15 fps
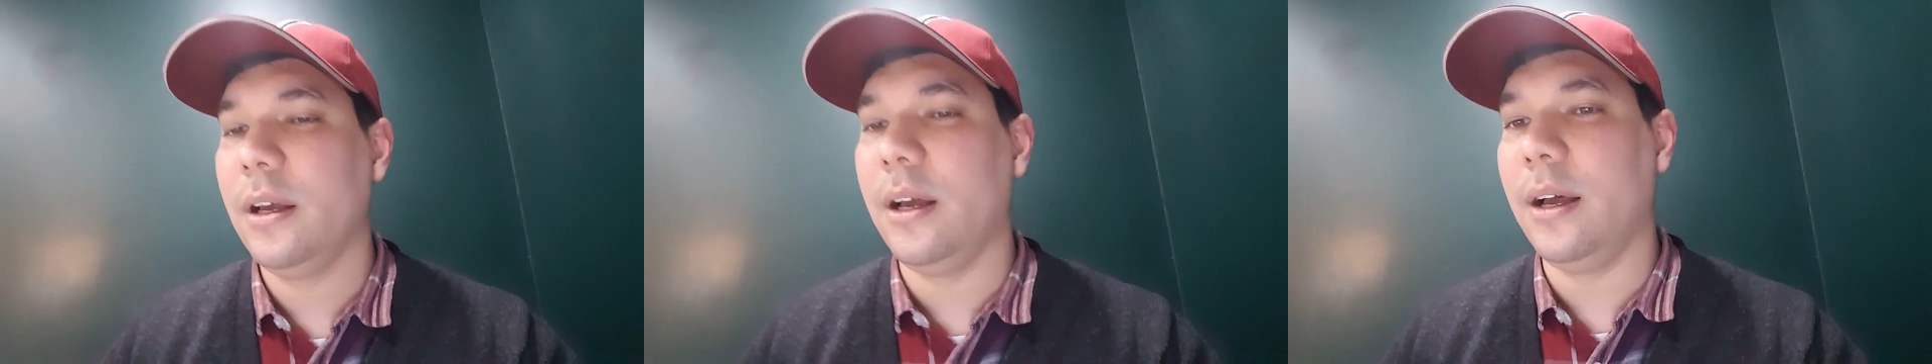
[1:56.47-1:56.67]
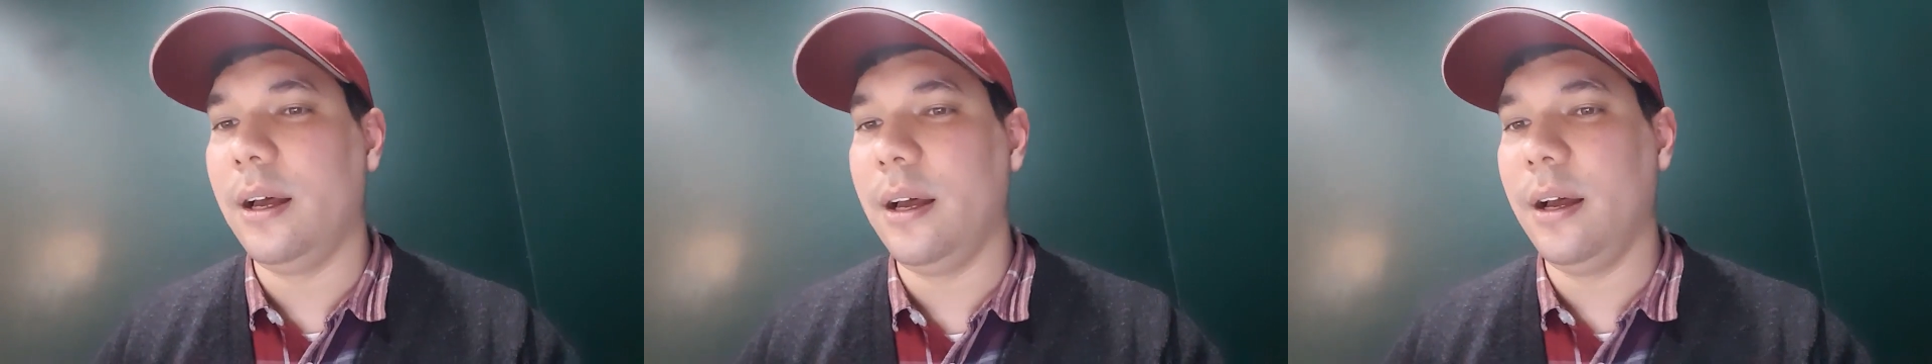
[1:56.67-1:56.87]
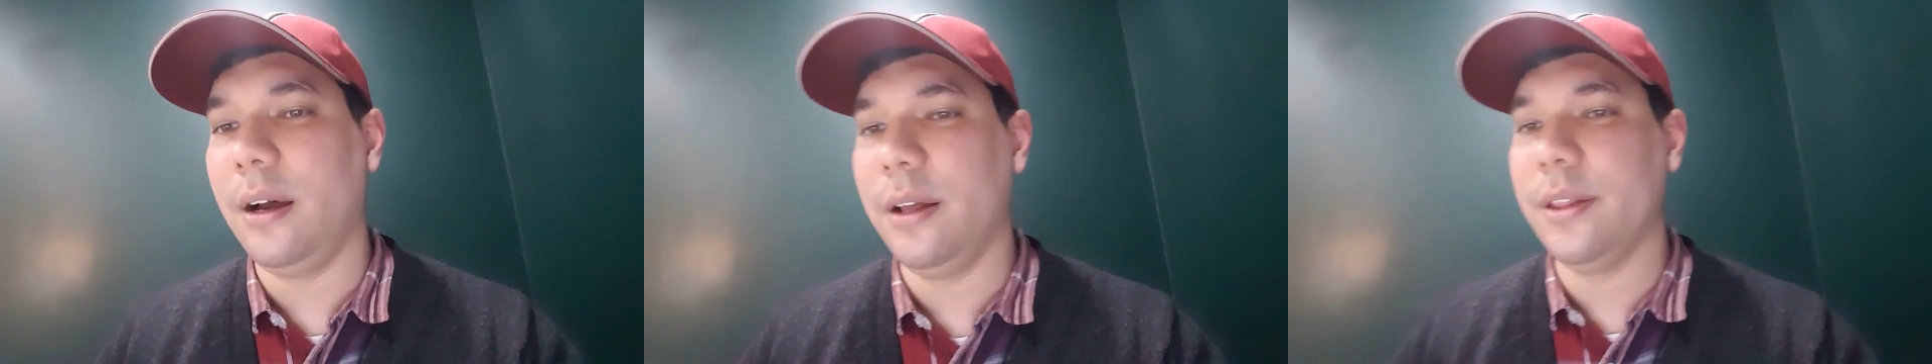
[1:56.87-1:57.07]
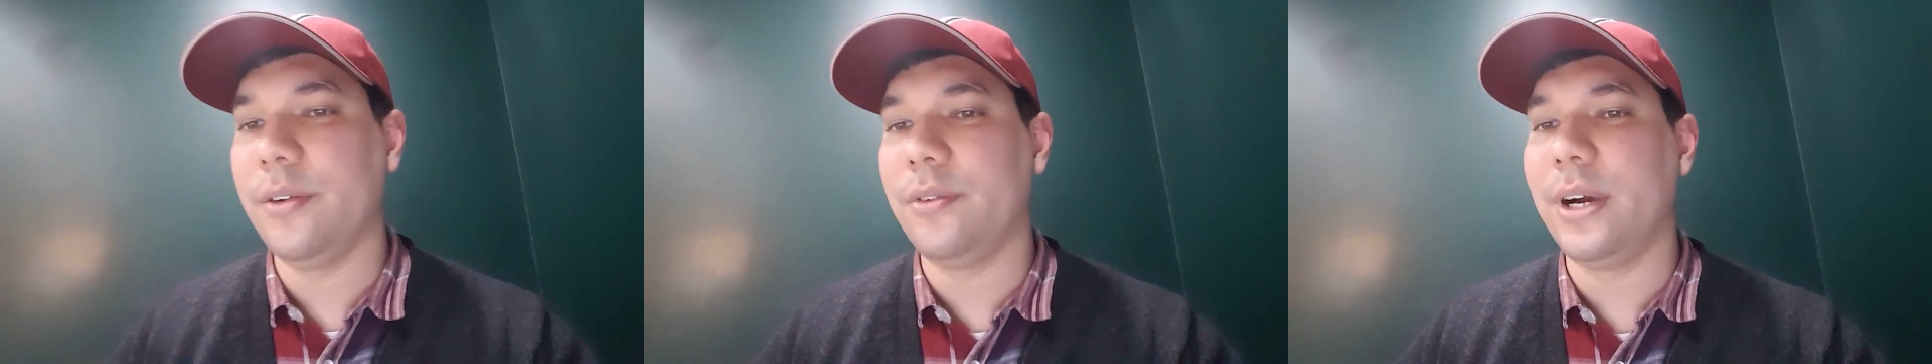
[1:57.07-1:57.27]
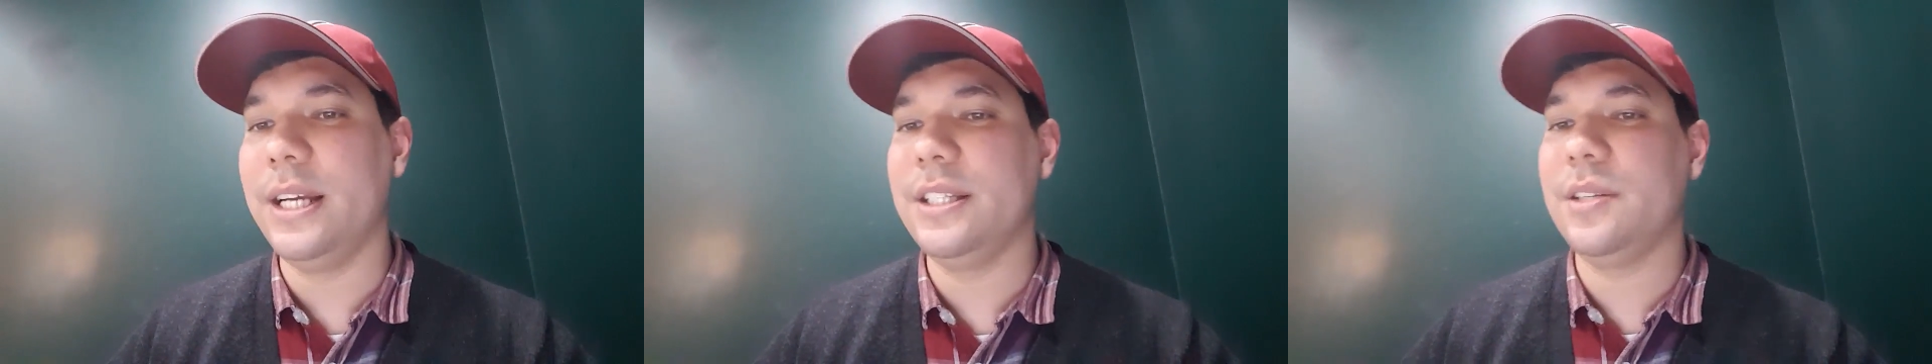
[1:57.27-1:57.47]
on the
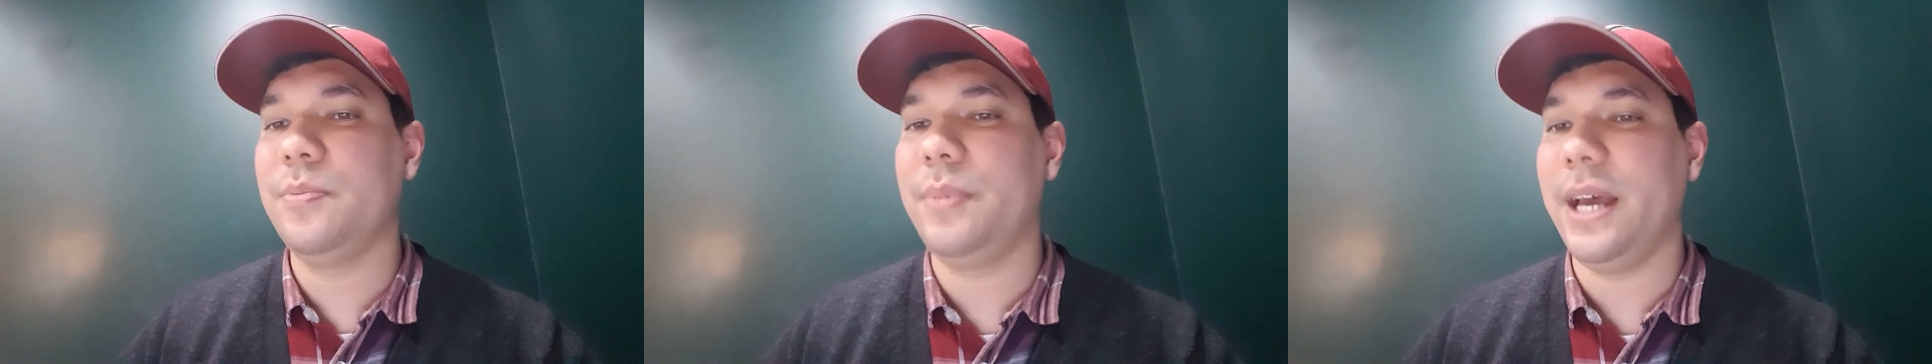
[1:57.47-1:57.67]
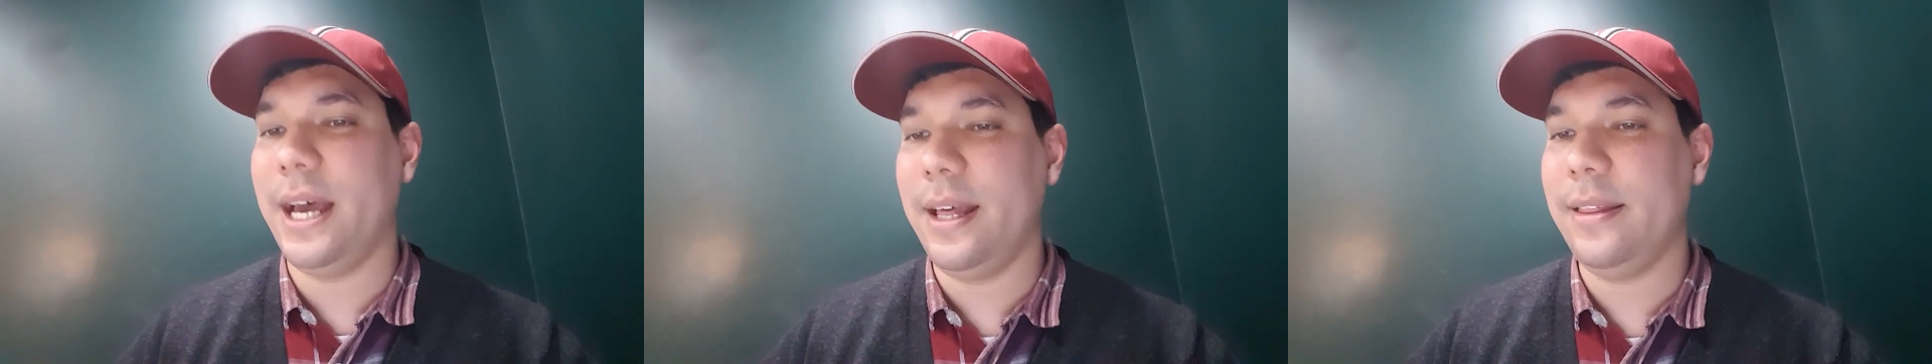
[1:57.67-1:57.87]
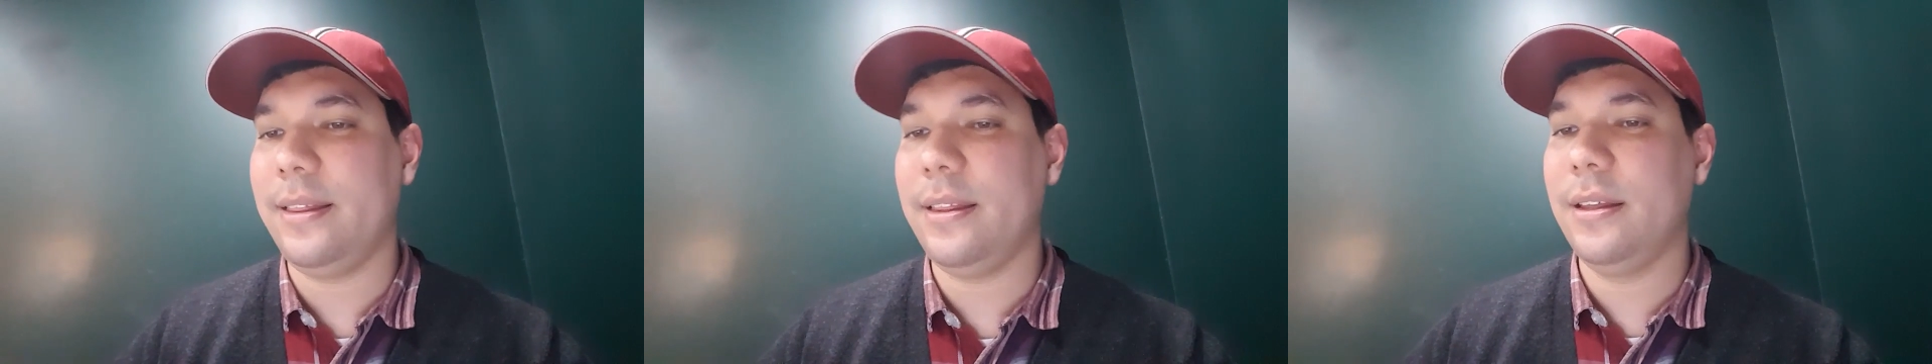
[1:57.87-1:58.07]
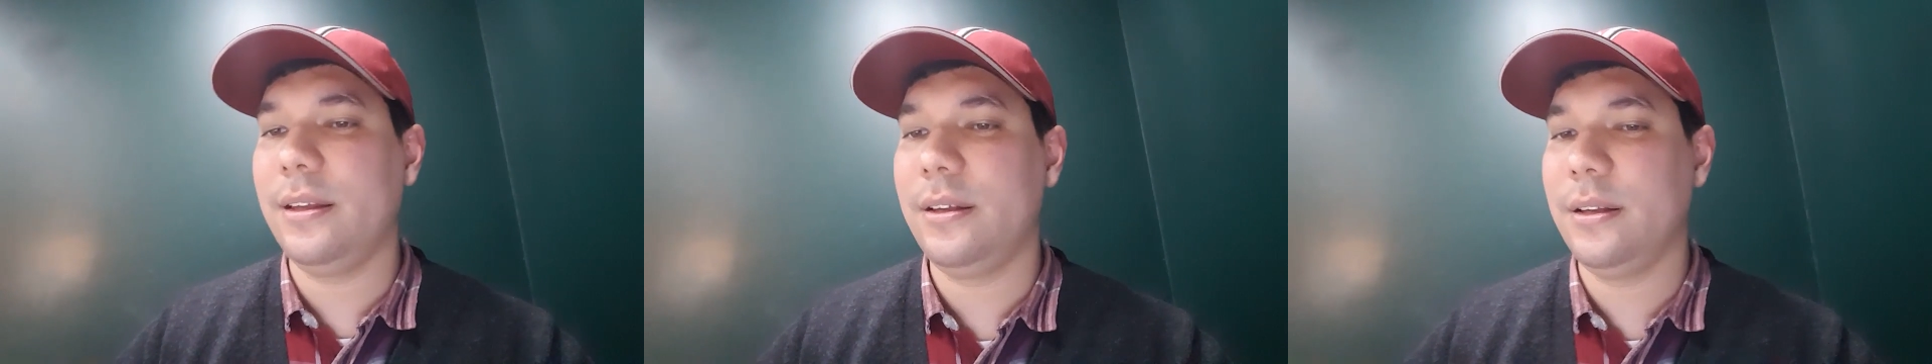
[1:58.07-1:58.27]
right path.